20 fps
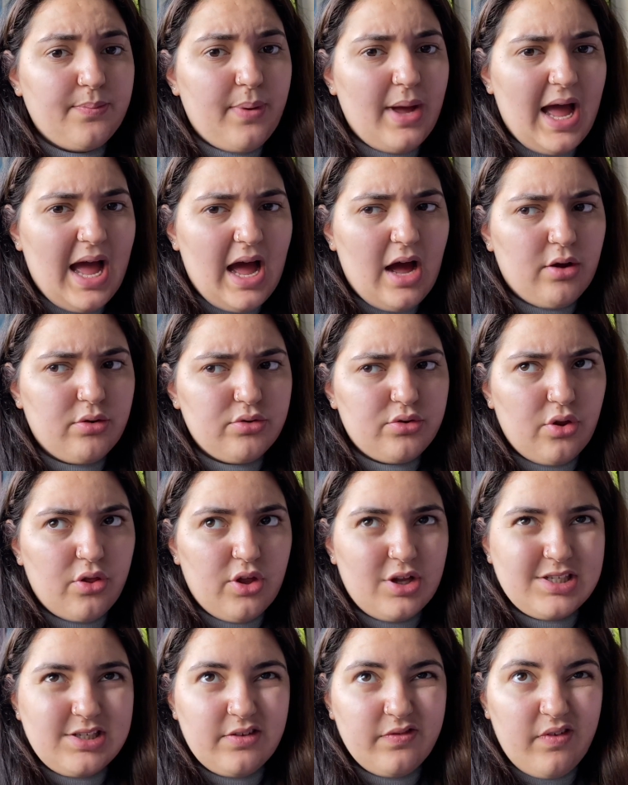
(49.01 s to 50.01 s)

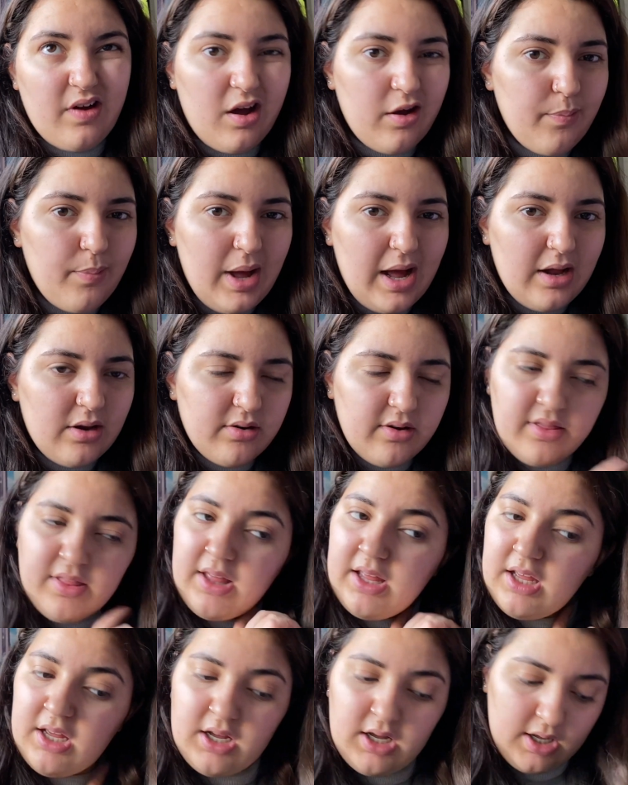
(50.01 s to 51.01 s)
£35 I
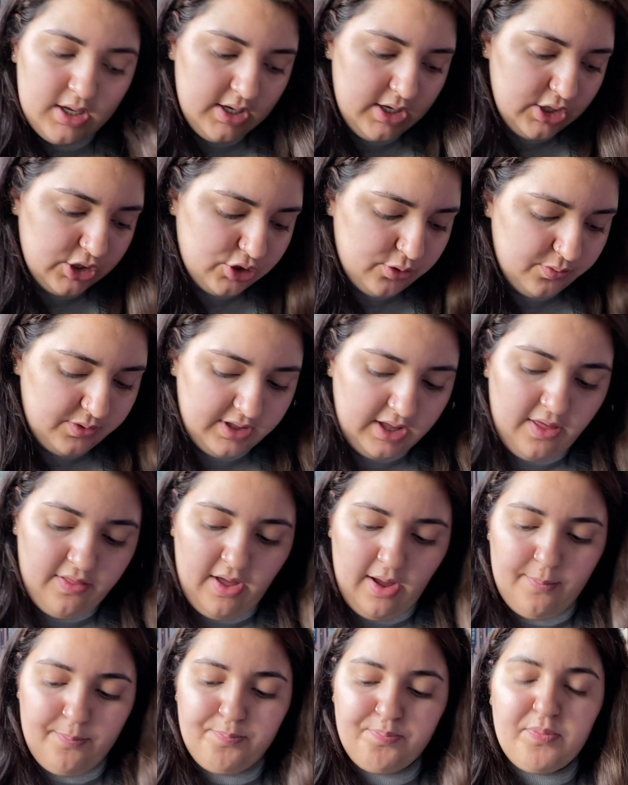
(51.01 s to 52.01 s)
think, something like
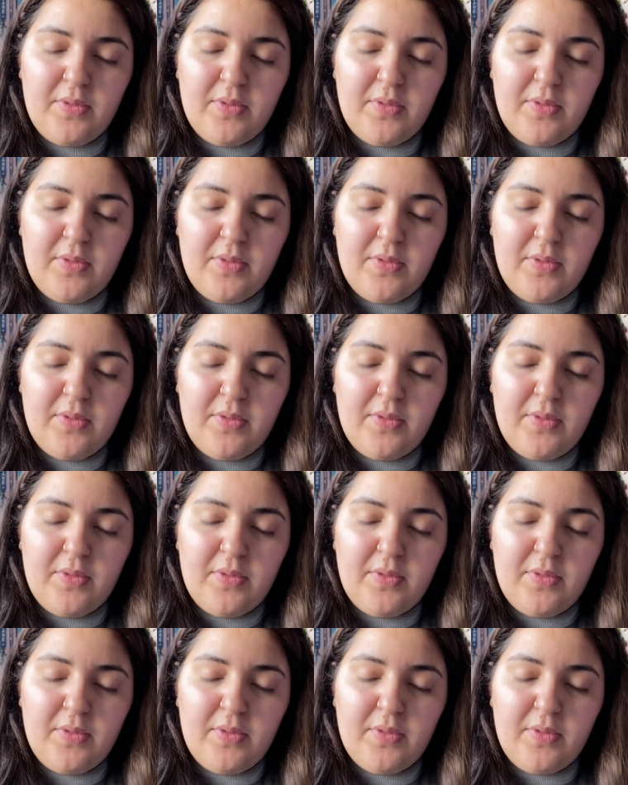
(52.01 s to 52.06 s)
that.